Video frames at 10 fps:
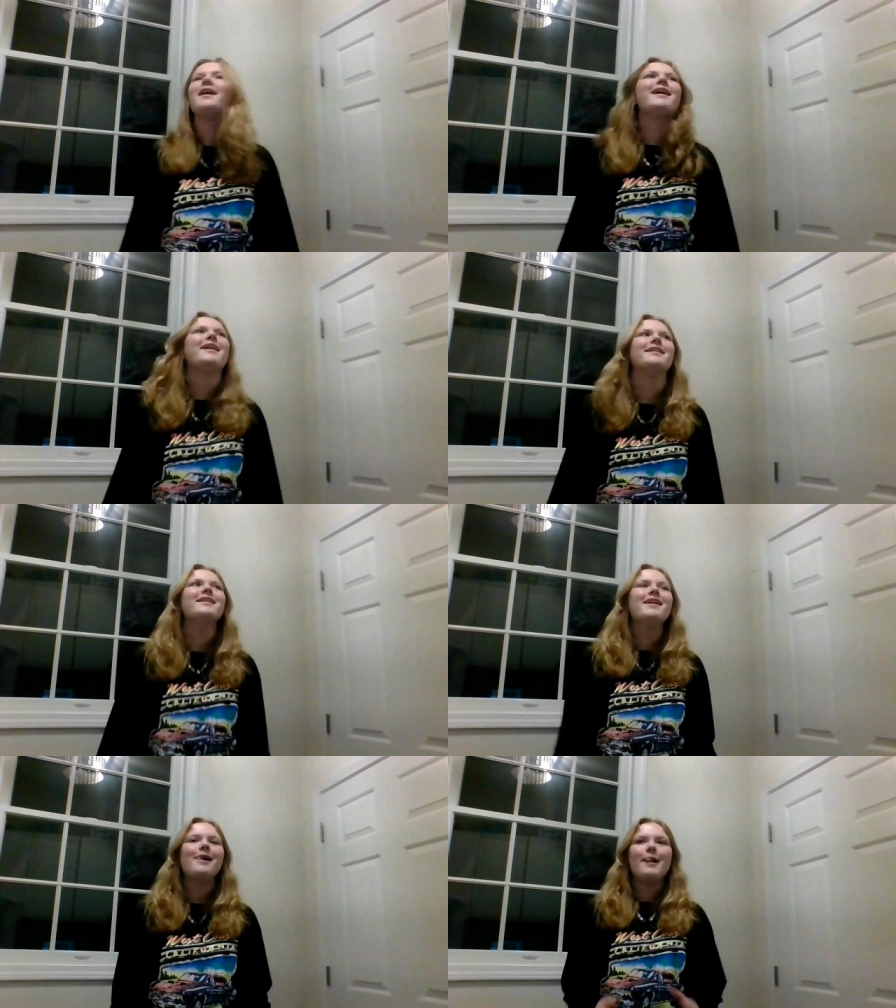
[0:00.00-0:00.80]
and
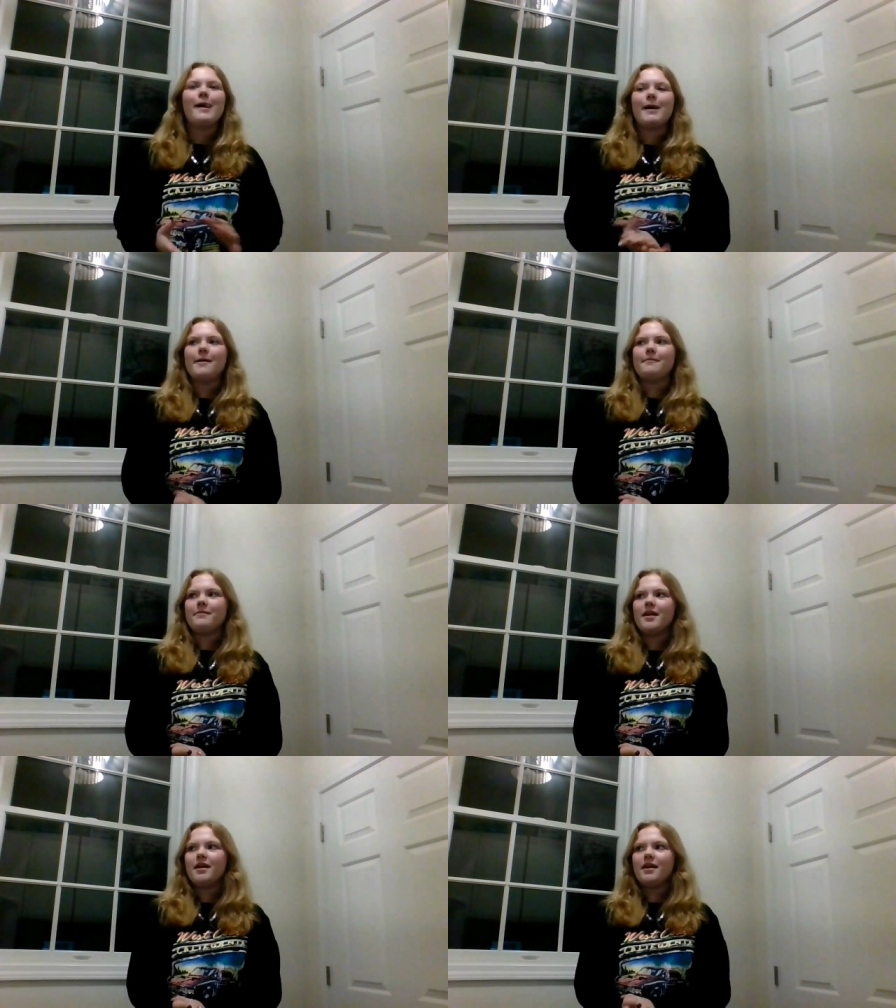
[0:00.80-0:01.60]
um,
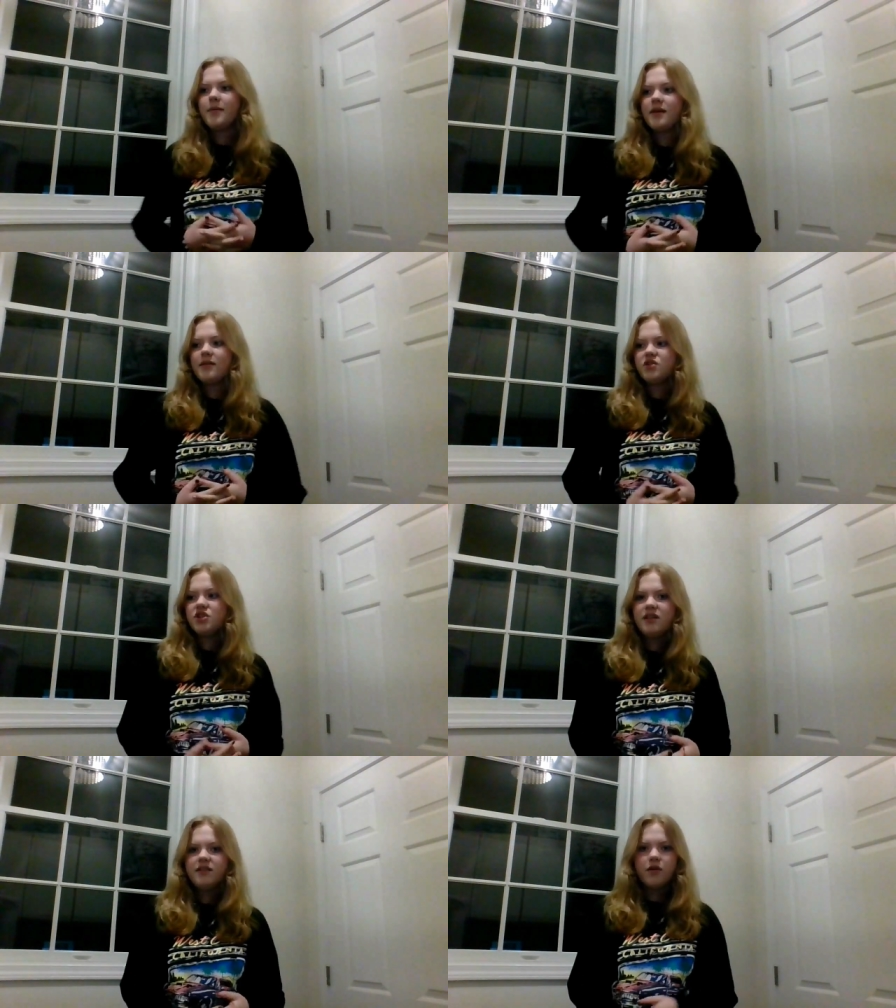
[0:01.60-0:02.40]
because
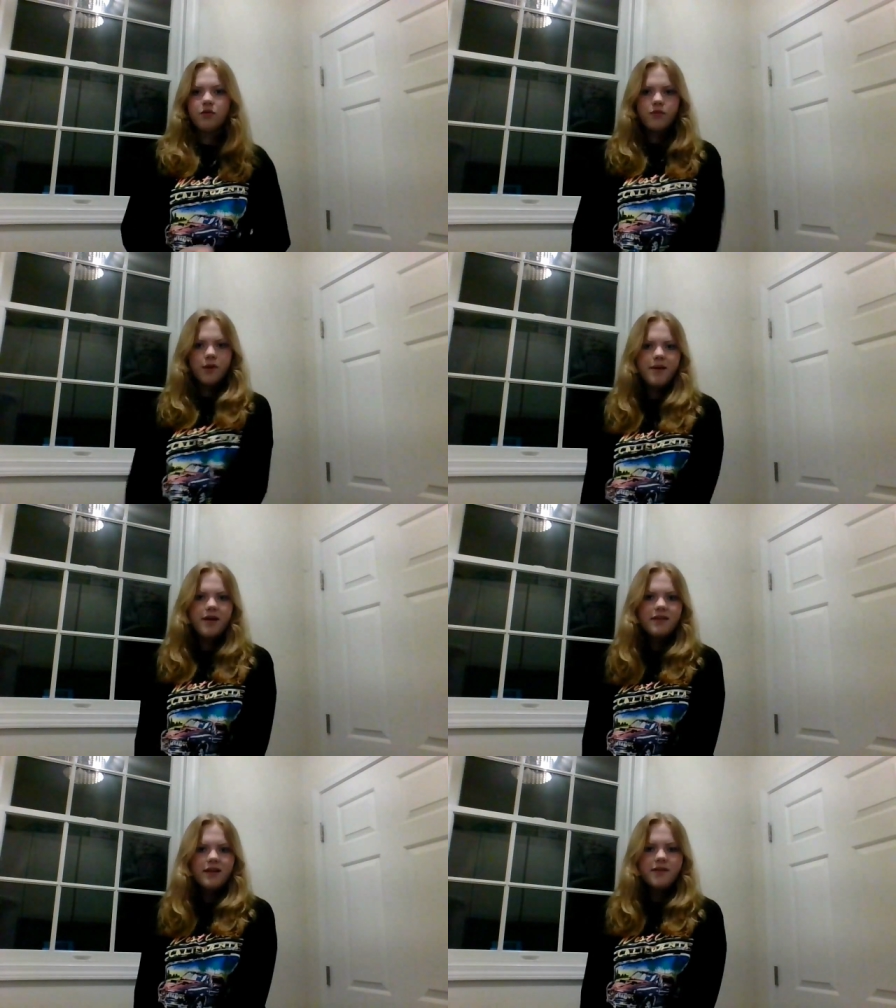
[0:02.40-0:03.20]
jeans don't rip
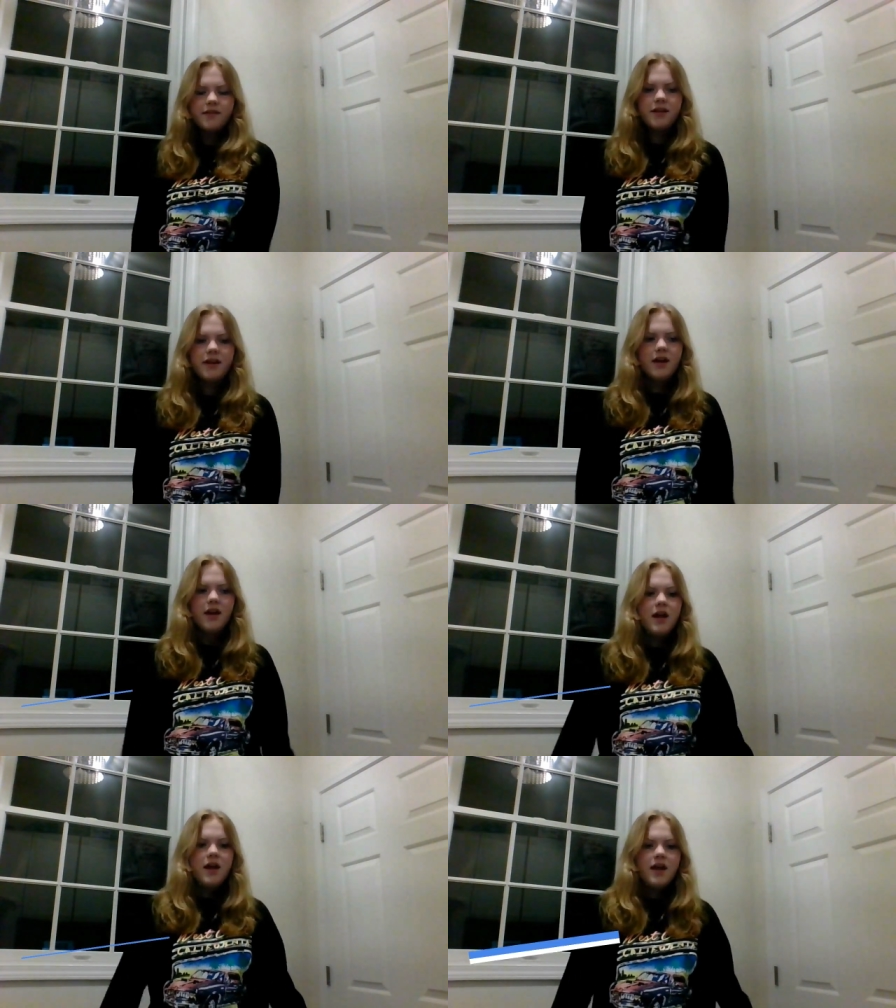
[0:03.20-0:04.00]
as easily,
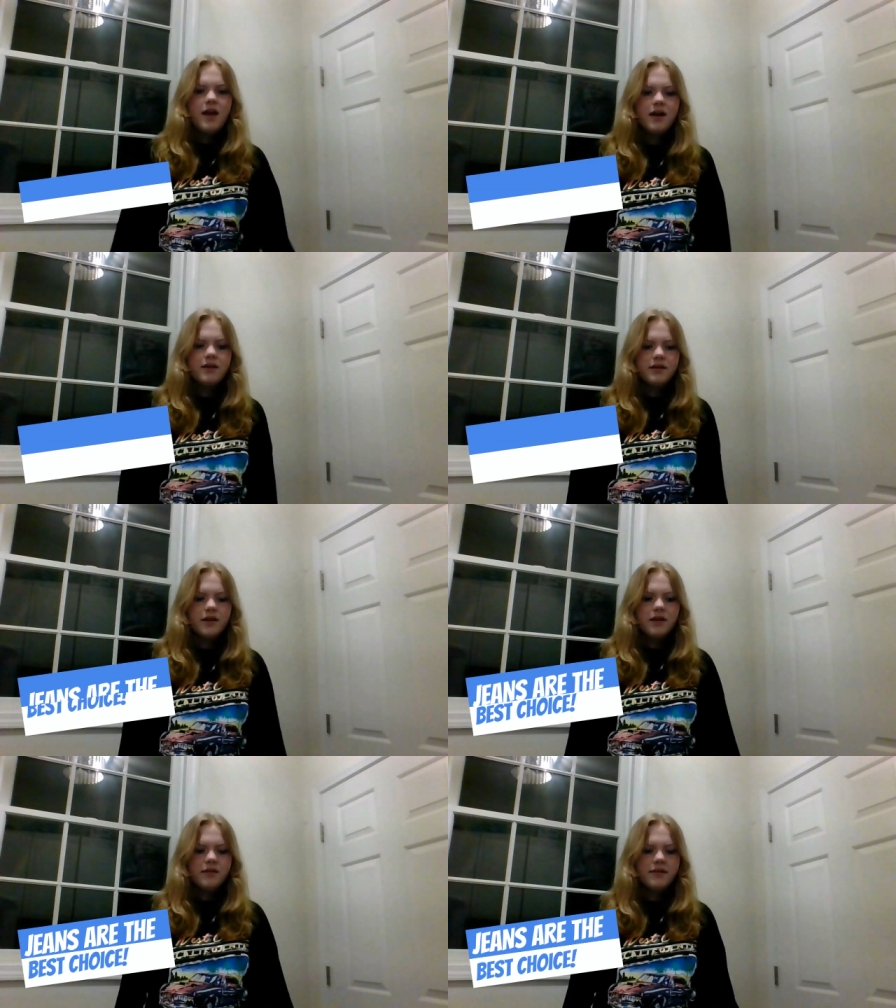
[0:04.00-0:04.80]
and
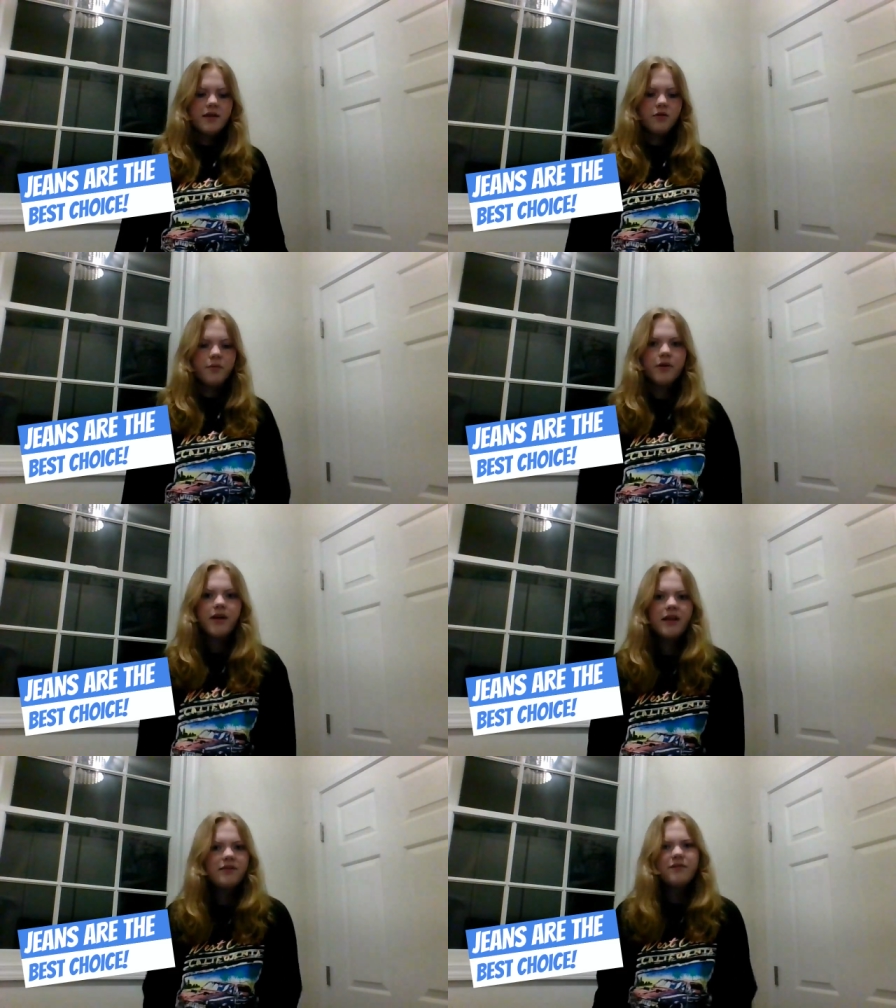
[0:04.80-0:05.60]
it will pre-
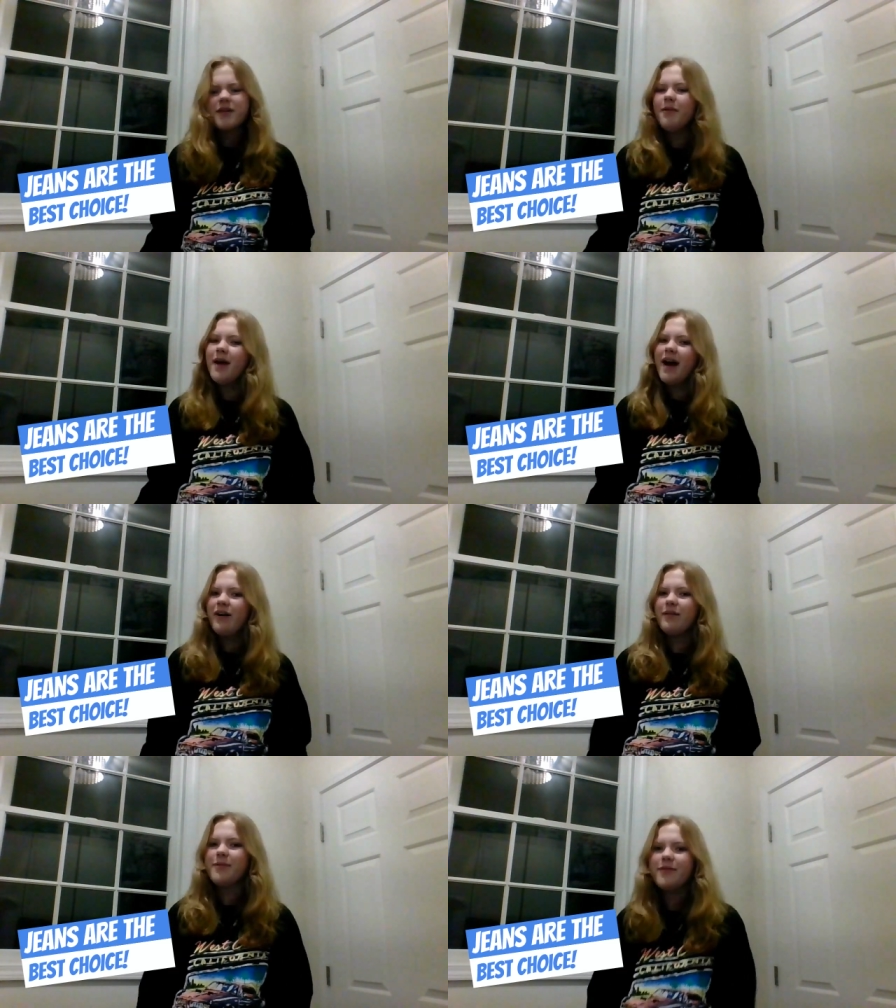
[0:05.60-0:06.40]
and somehow
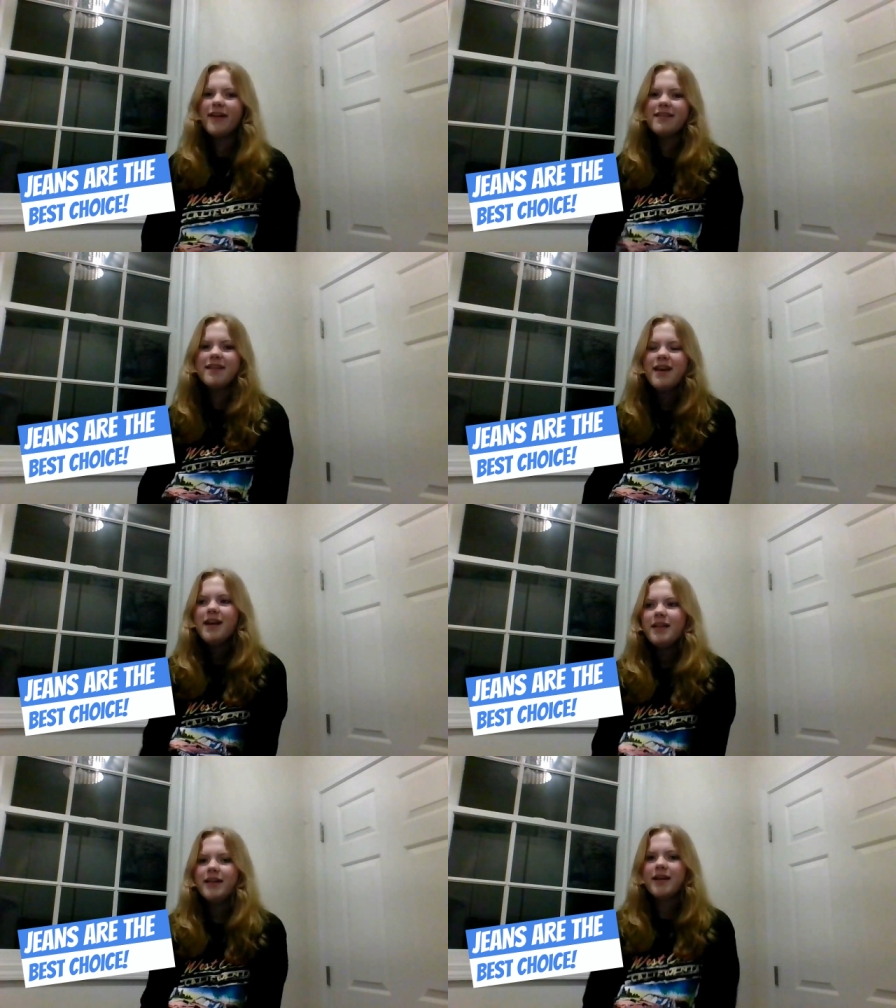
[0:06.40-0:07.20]
it prevents
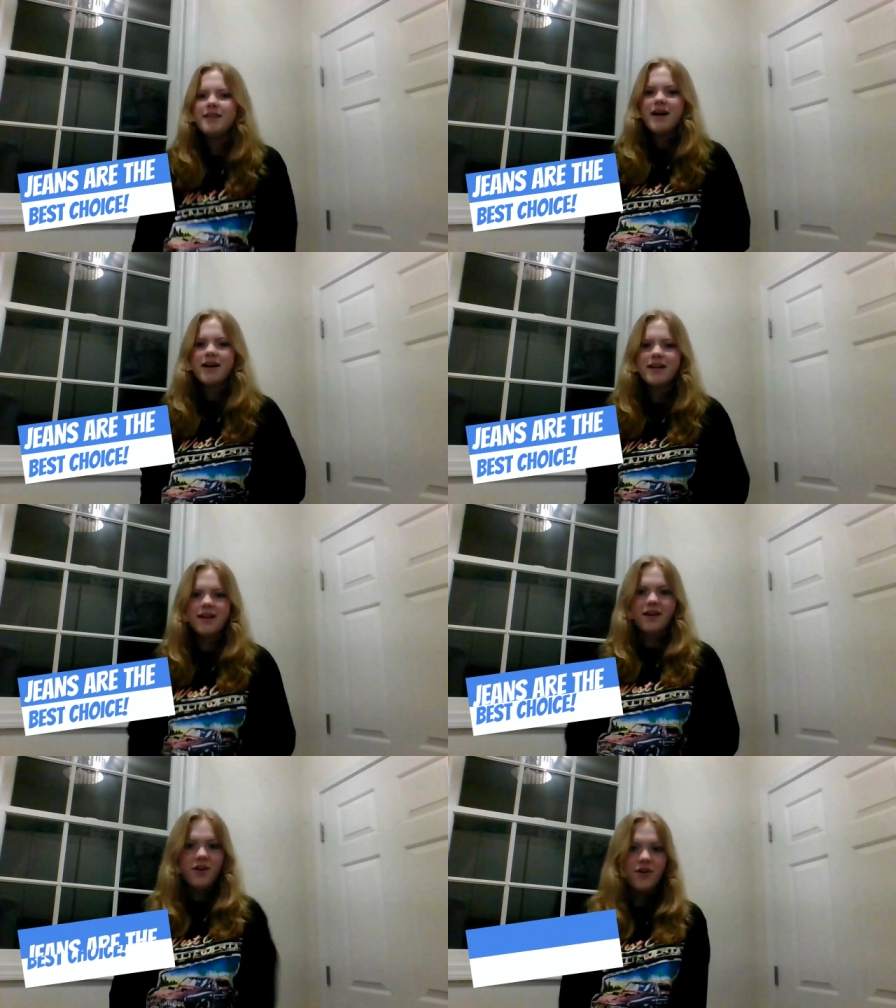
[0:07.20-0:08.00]
like not
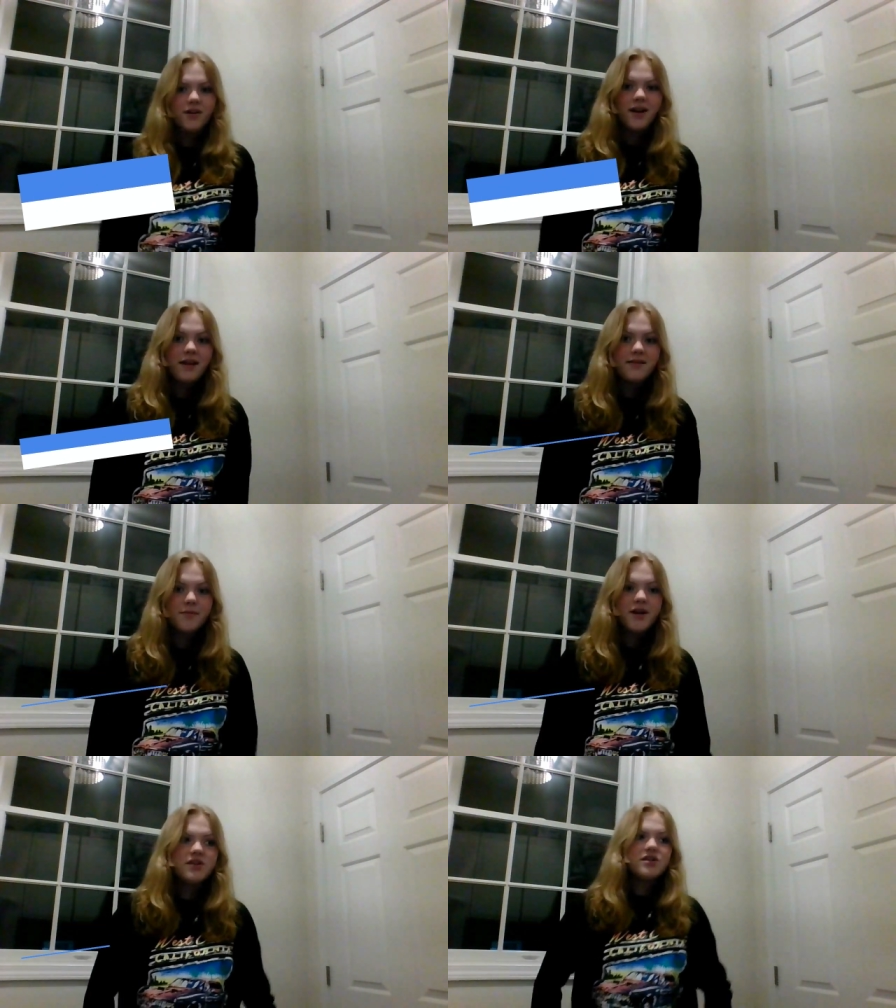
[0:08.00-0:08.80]
getting hurt as
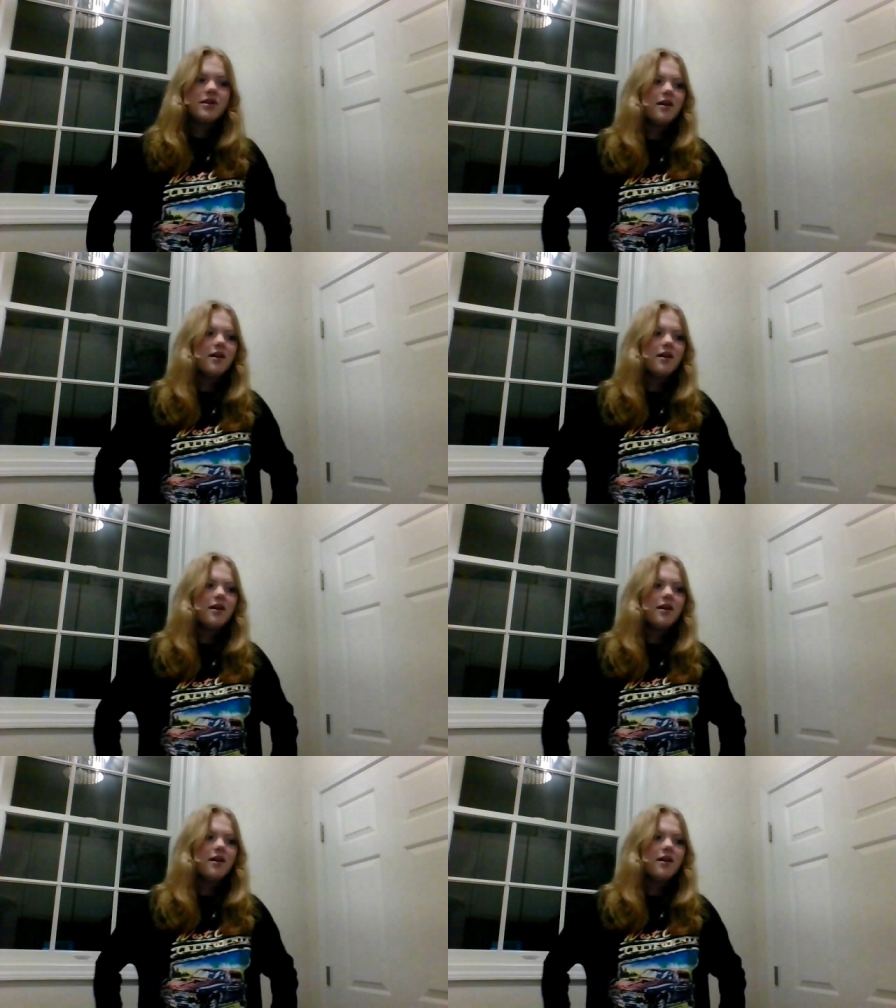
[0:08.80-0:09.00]
much.